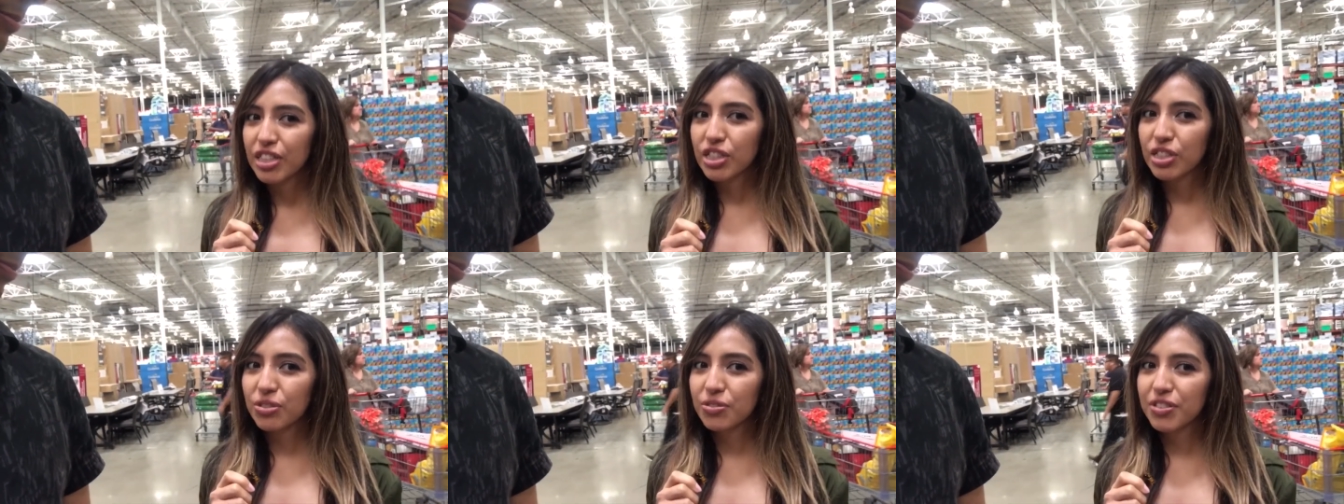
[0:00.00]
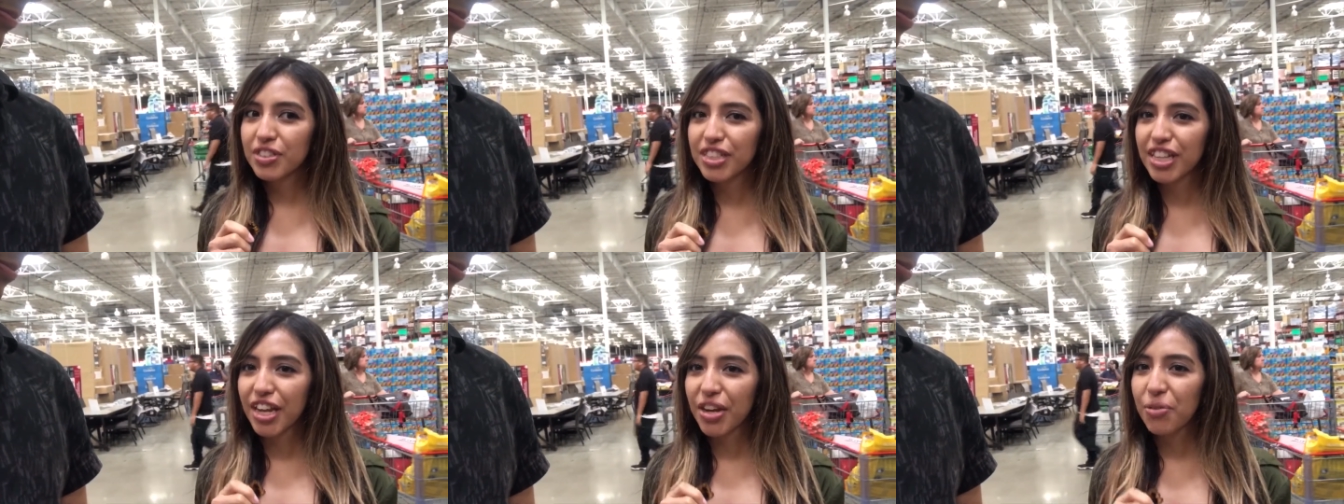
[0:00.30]
she
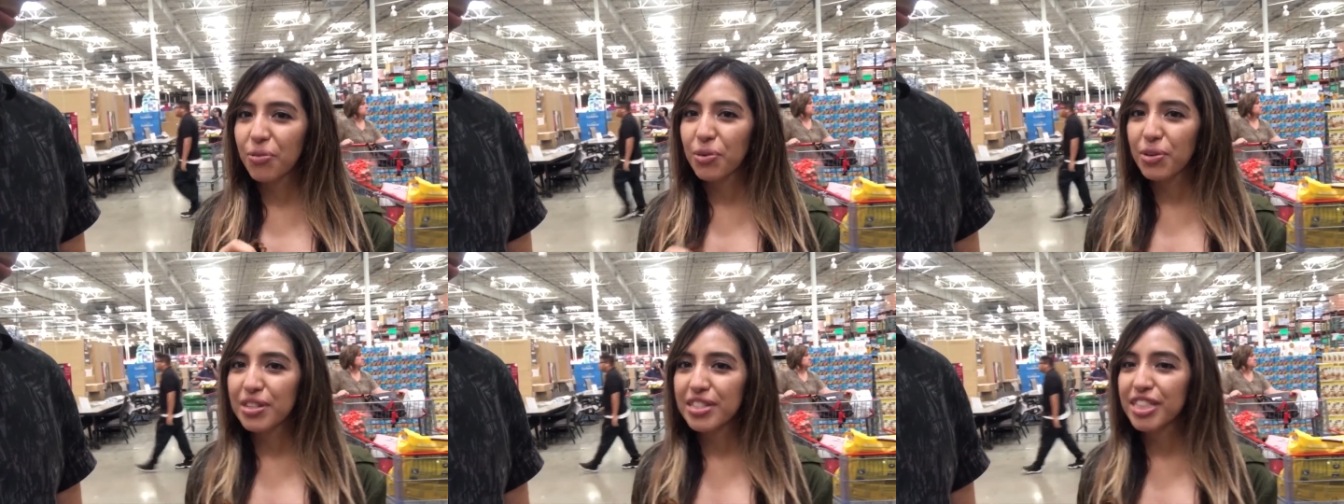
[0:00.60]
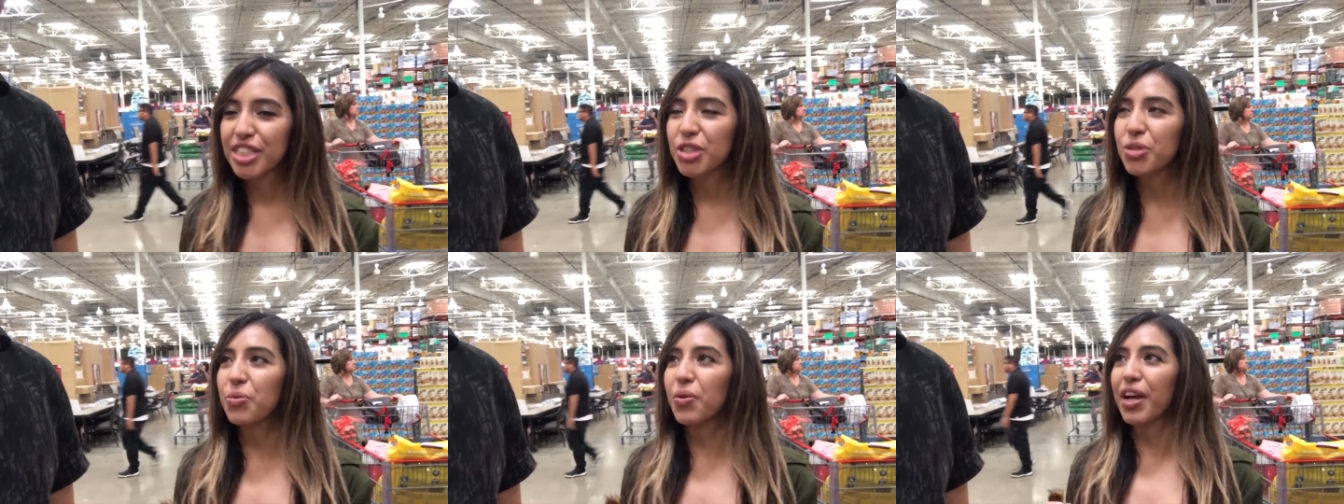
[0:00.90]
was like
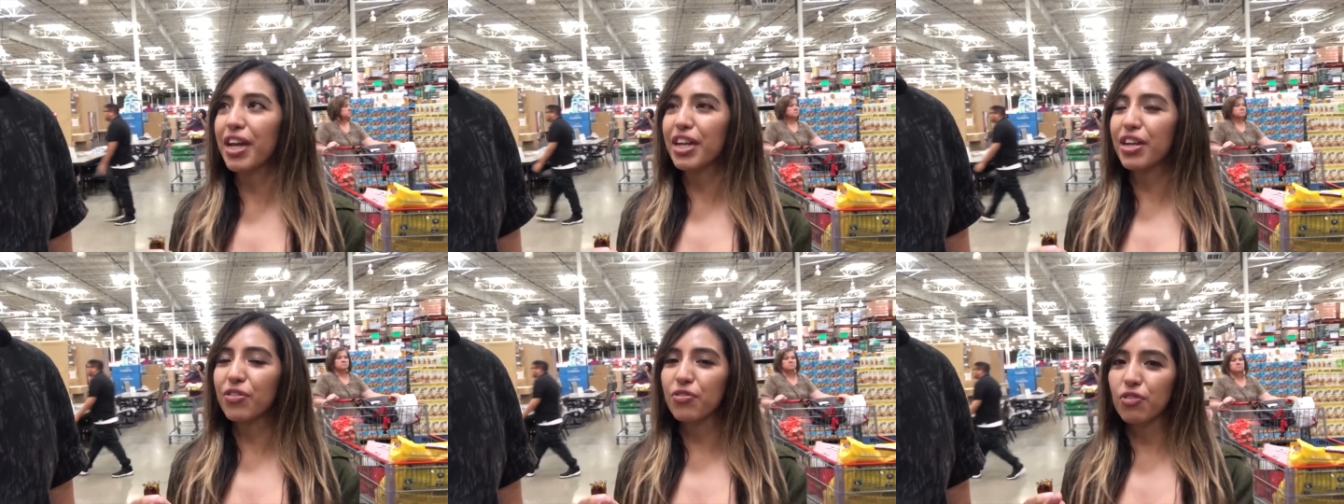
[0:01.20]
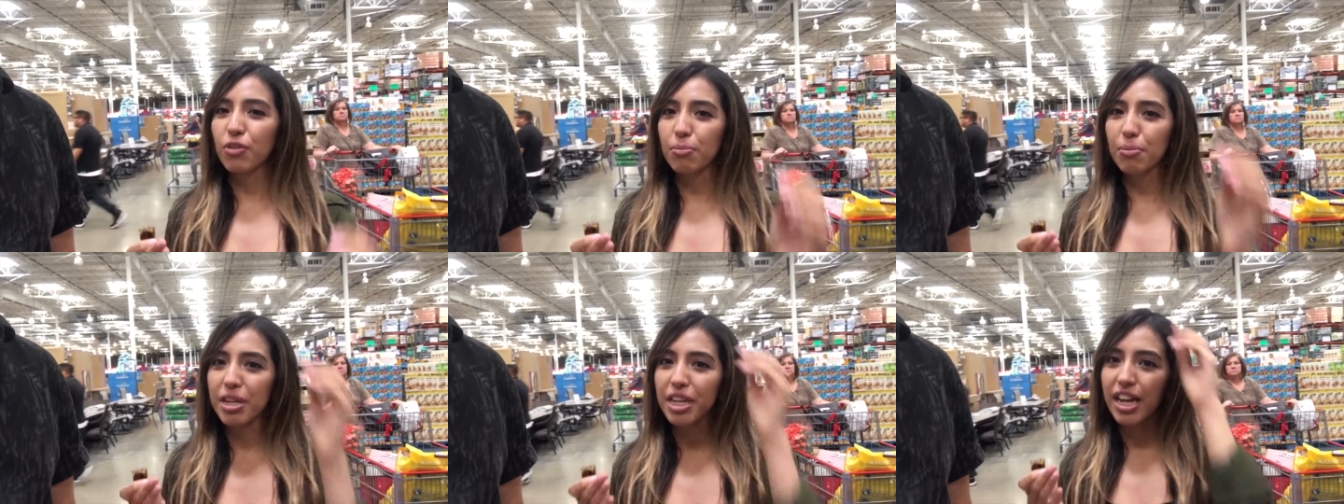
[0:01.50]
still waiting
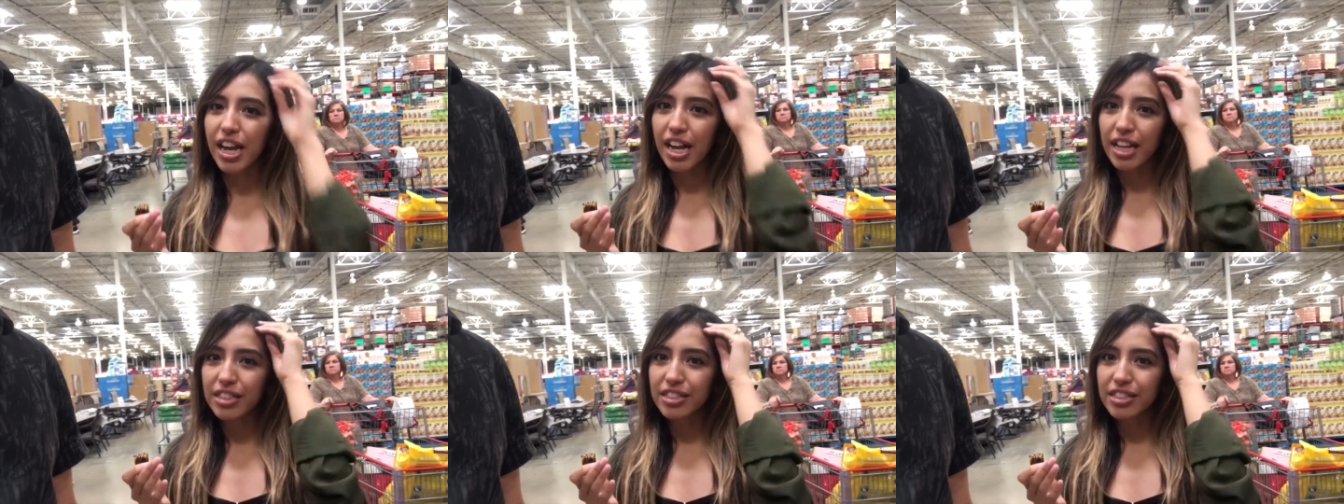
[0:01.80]
for me to